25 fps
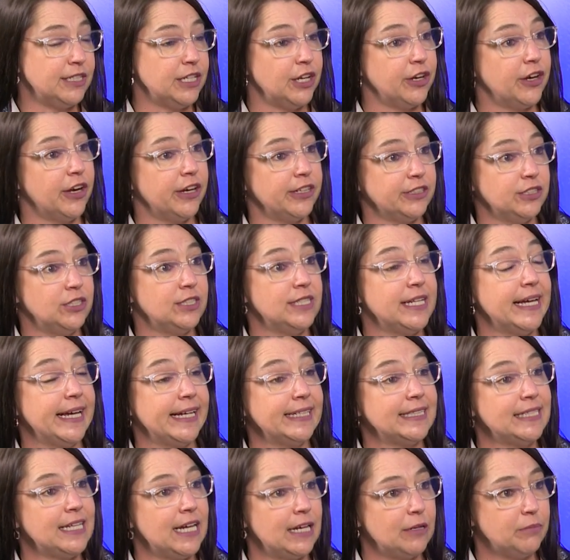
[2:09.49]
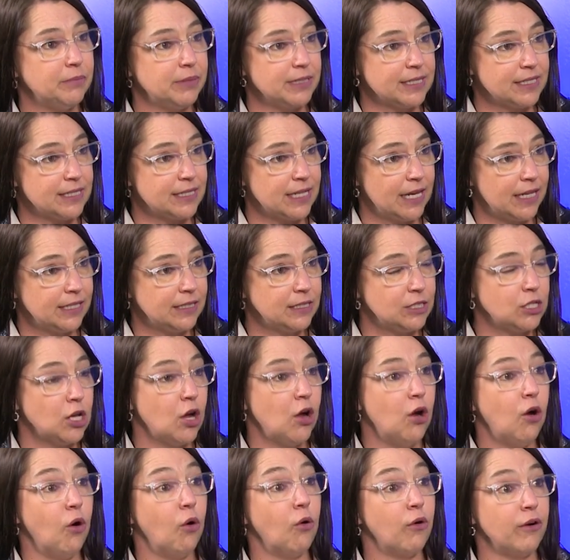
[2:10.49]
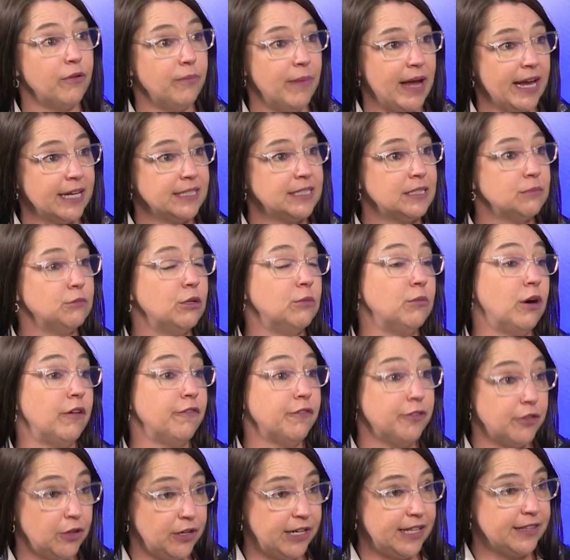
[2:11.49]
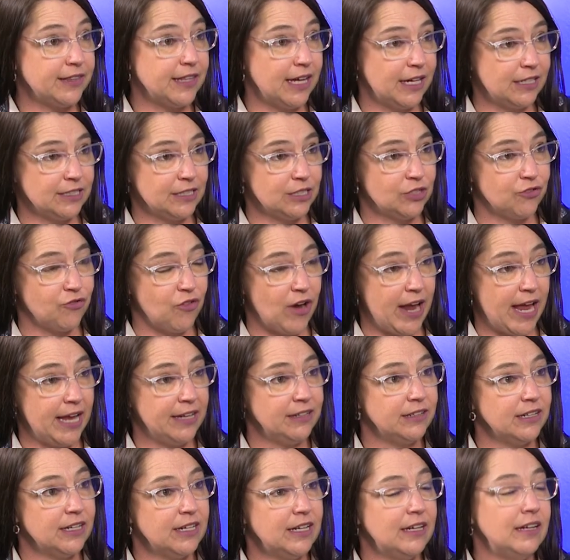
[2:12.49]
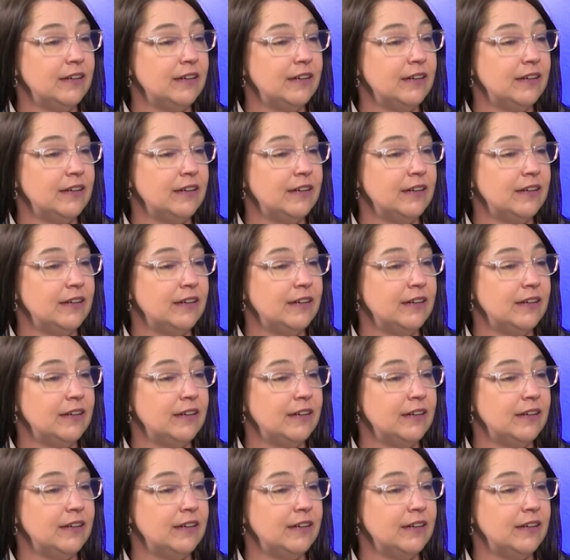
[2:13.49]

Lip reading: they're going to take 10% or a maximum of 30,000 Rand.